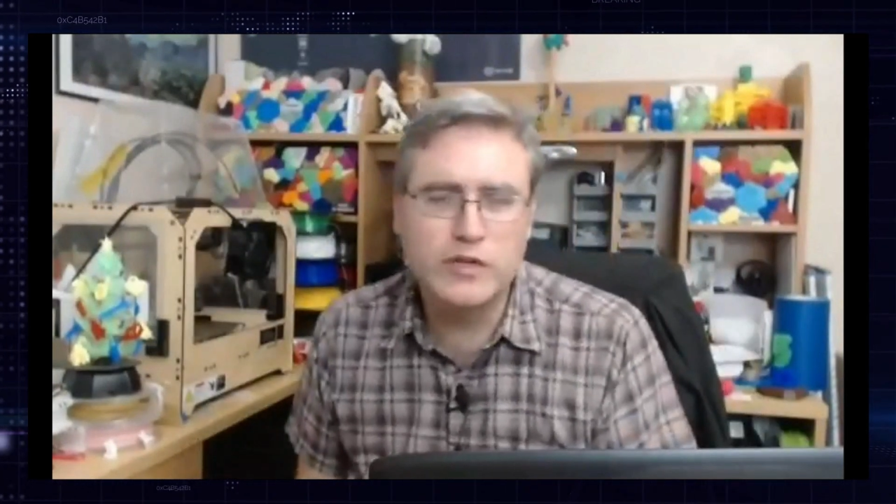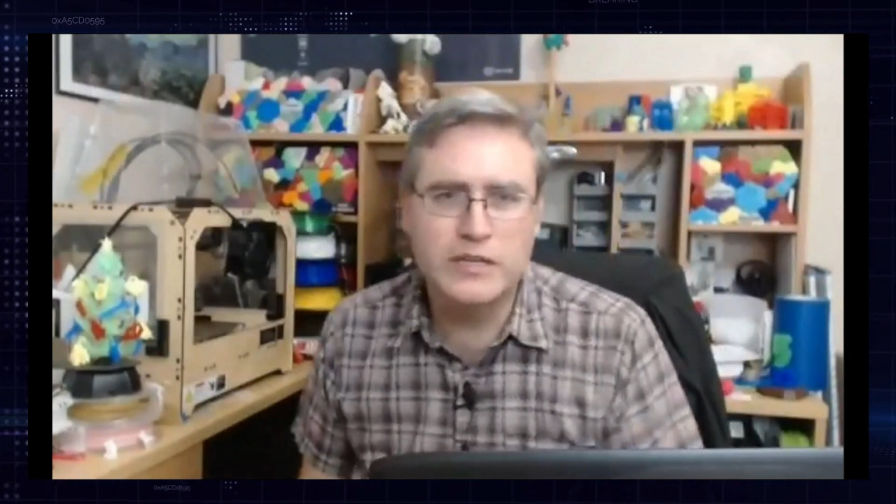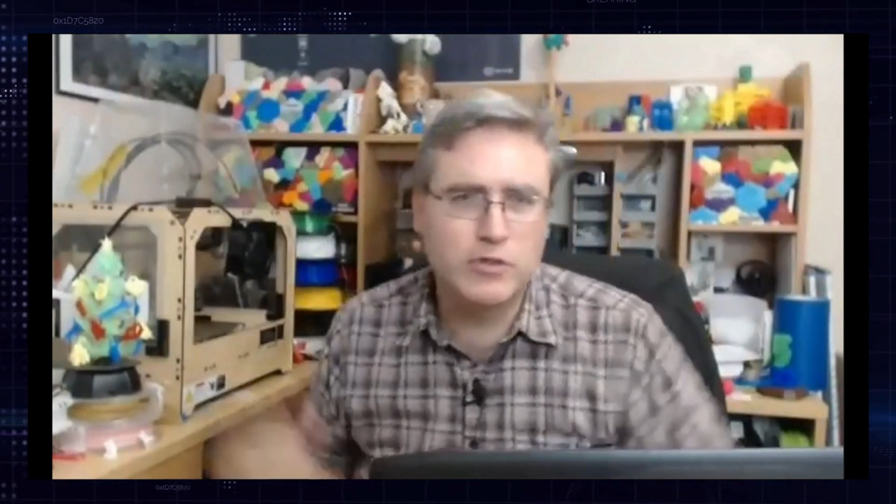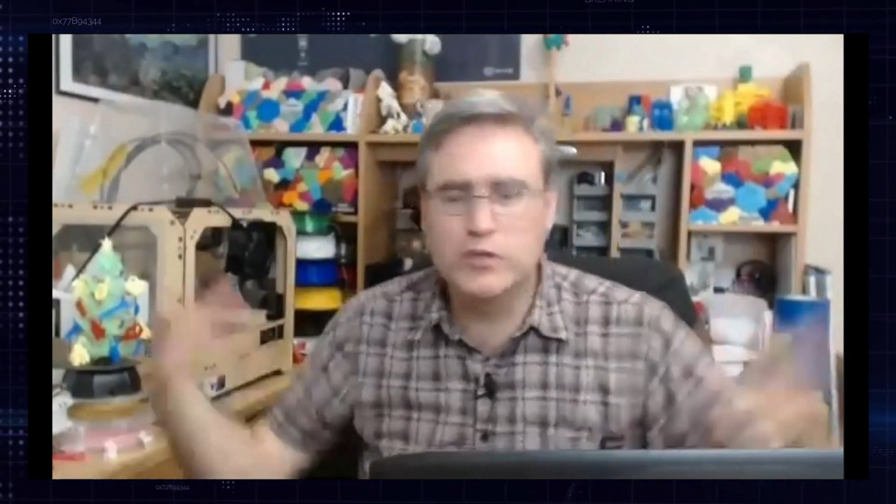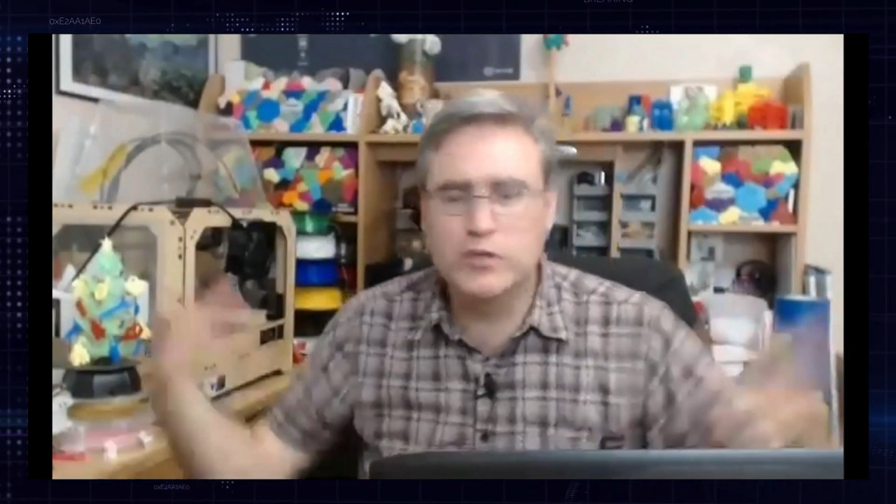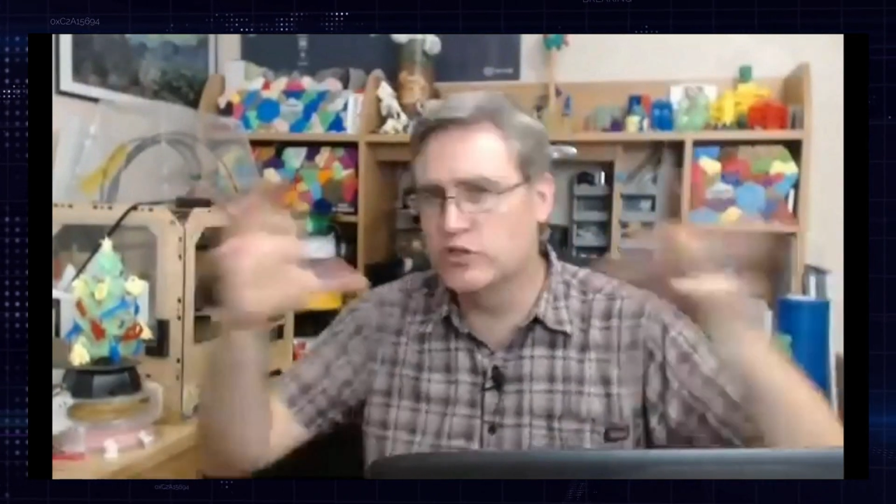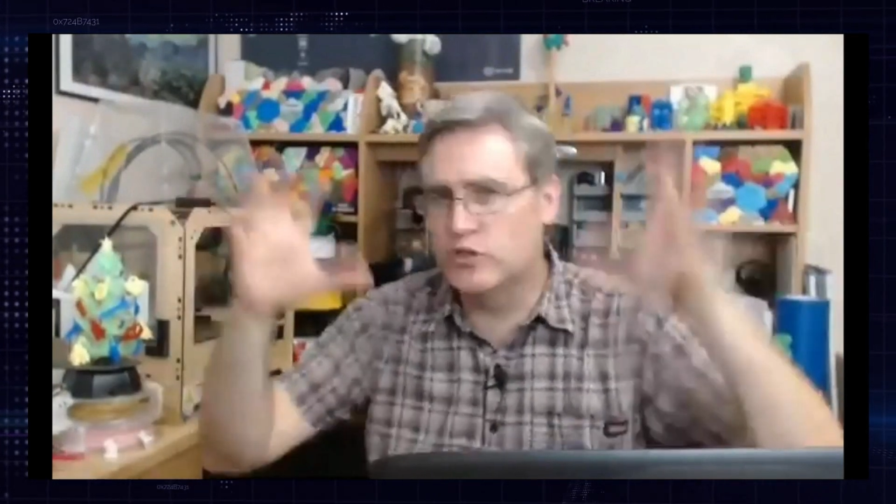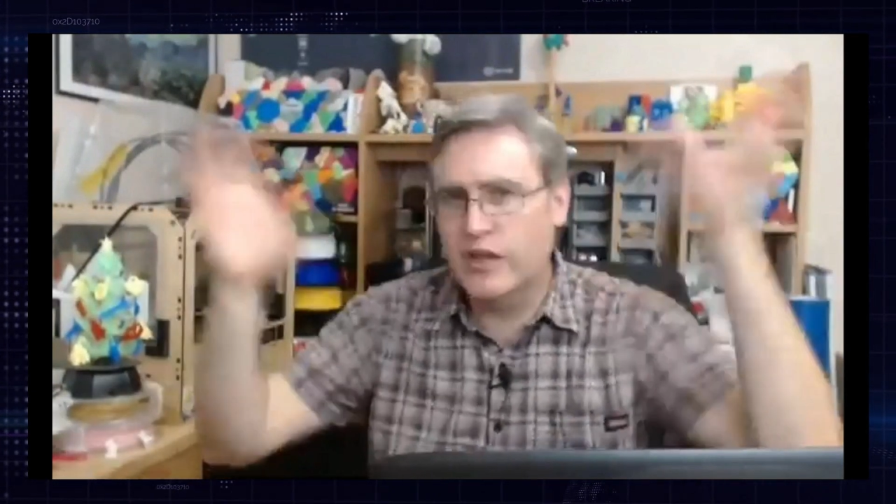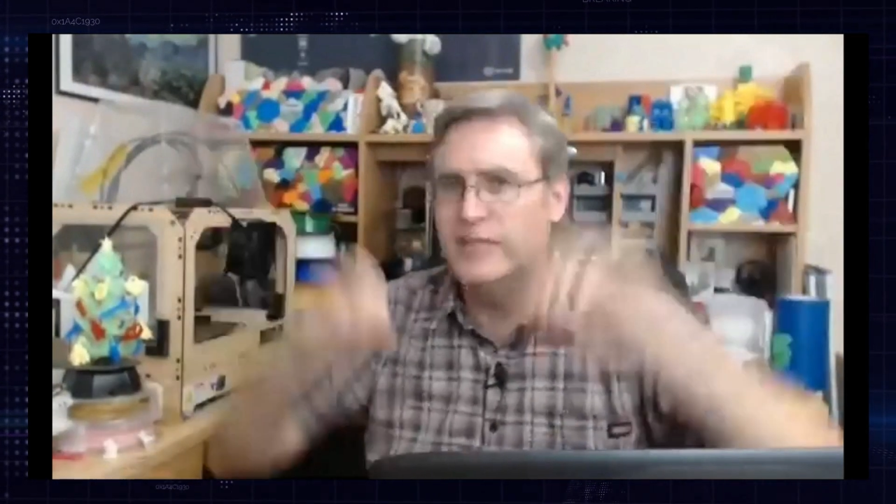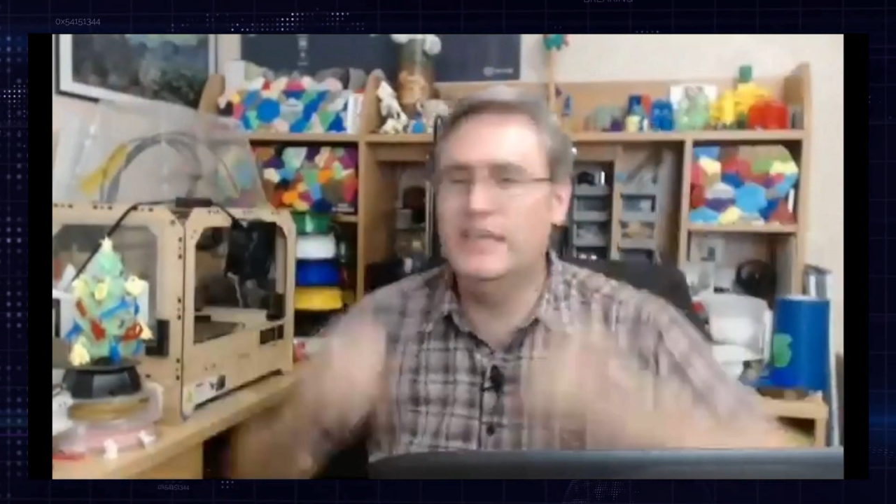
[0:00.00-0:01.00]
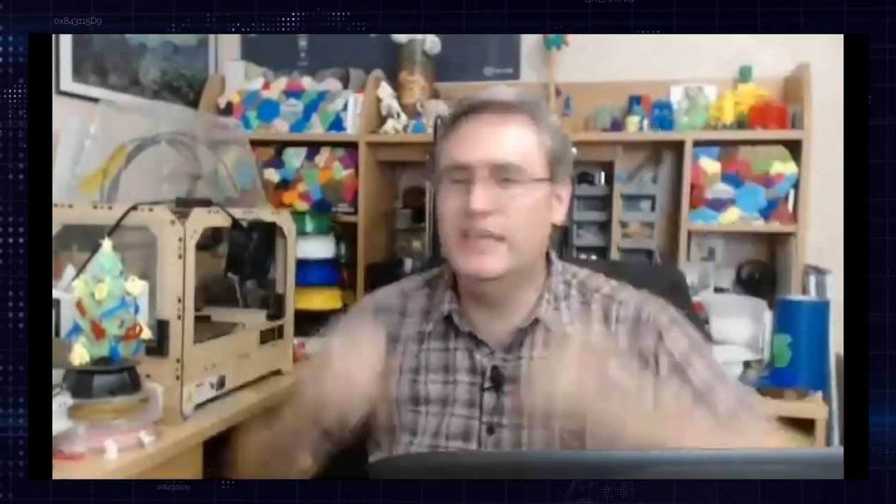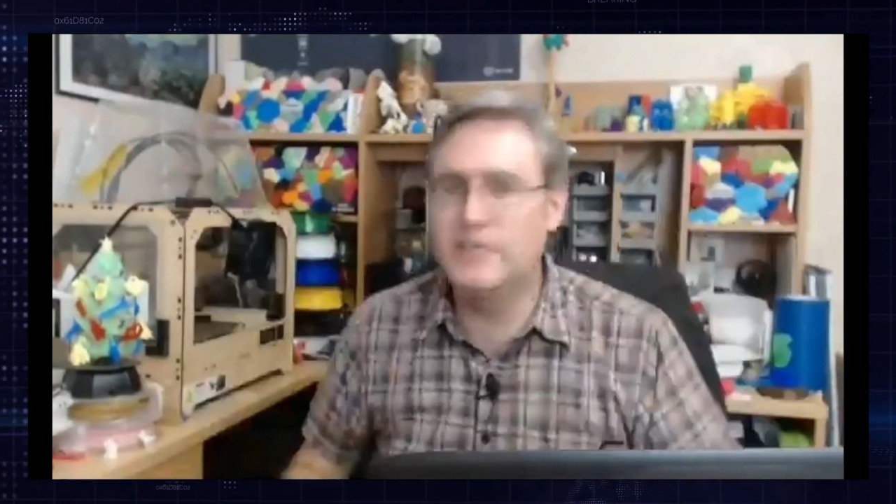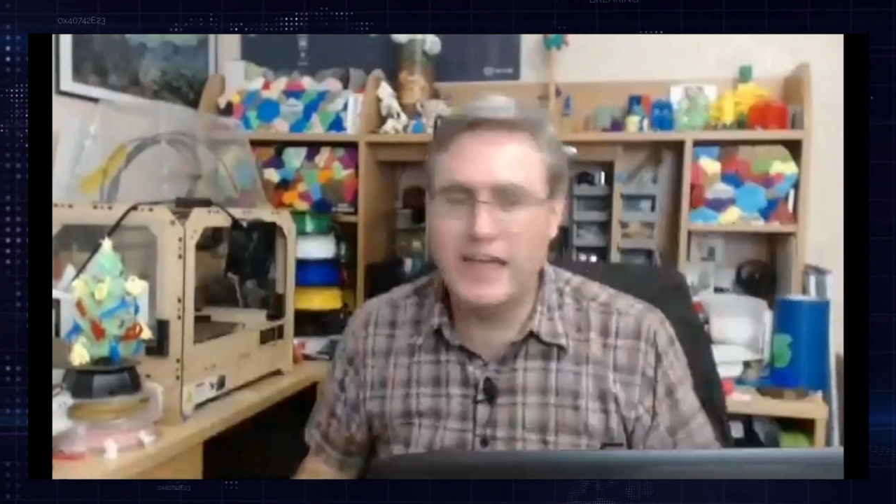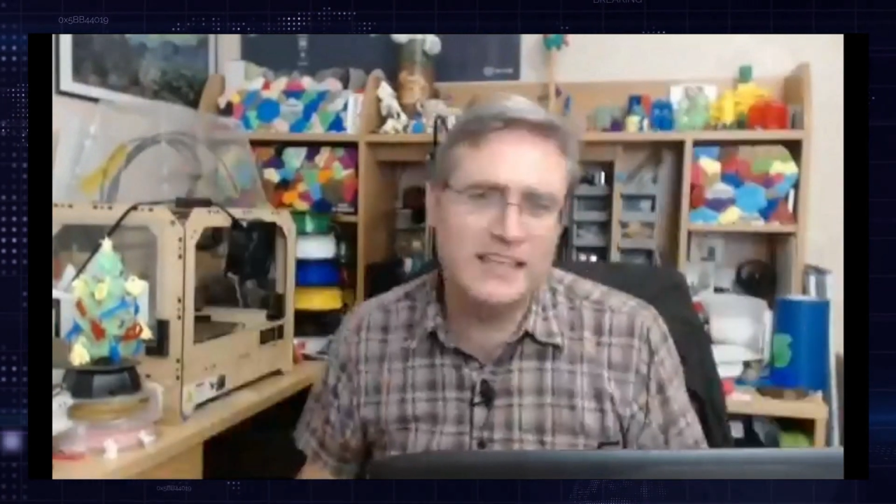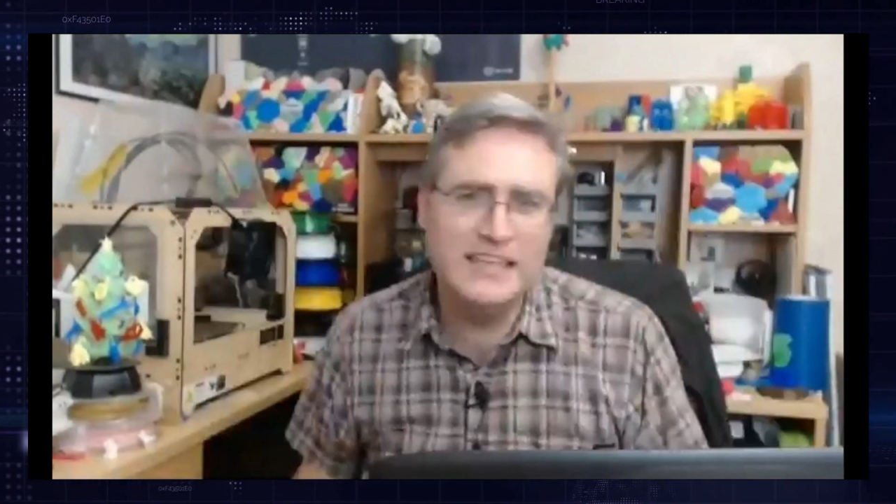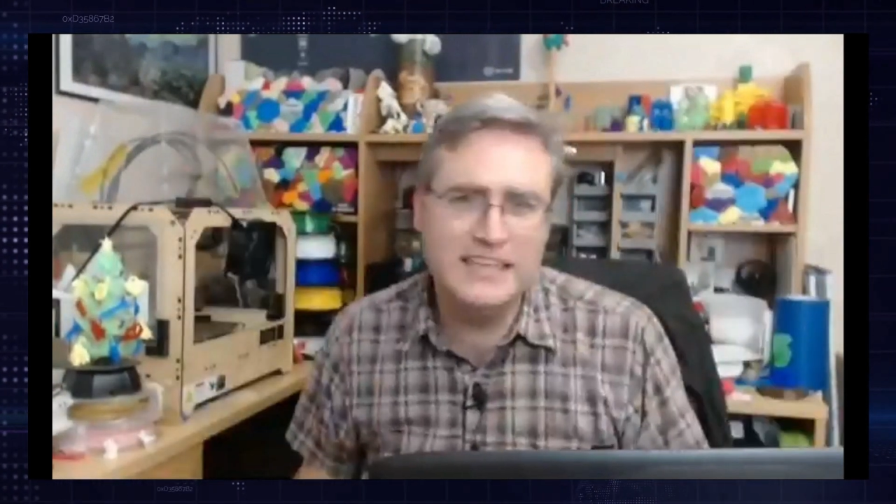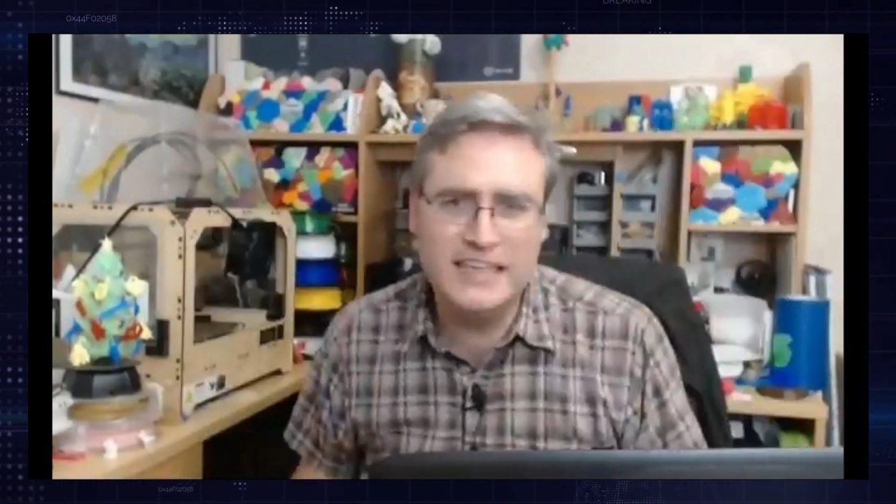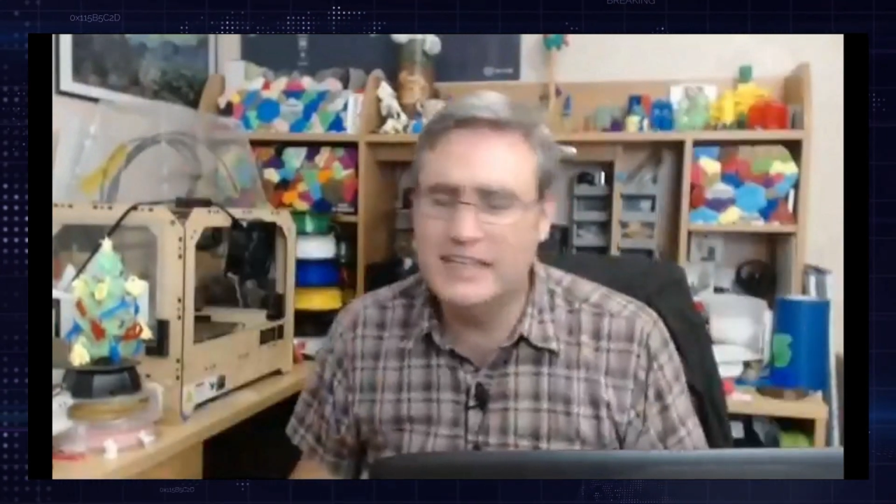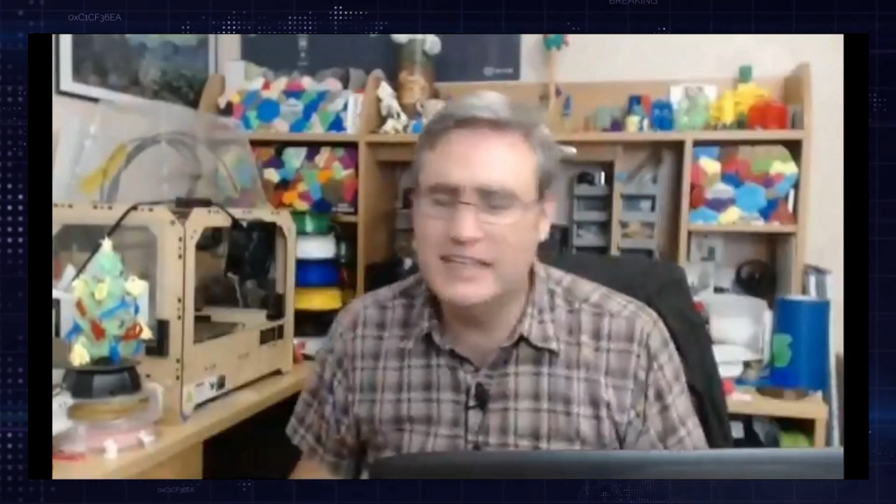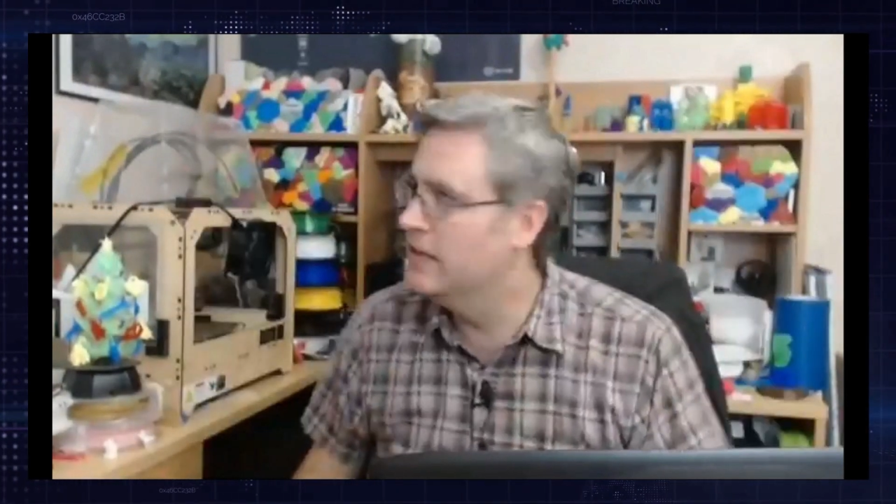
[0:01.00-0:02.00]
printer to try and keep that heat
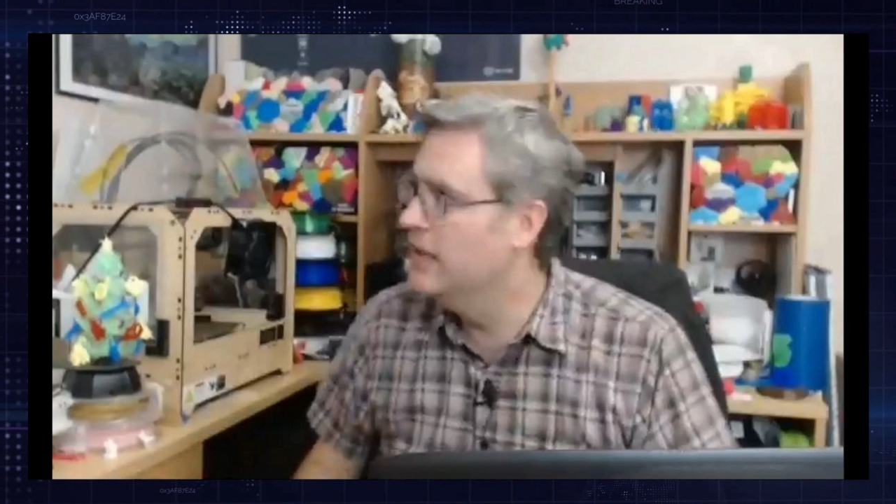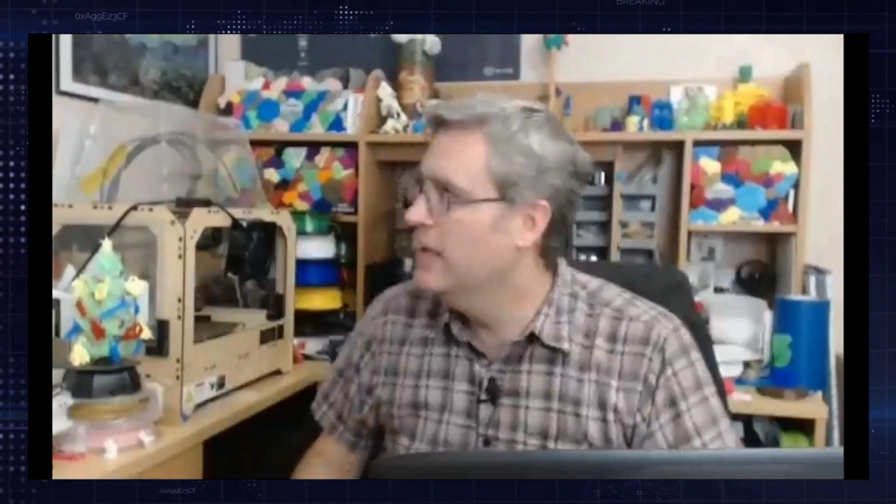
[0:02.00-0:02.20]
in.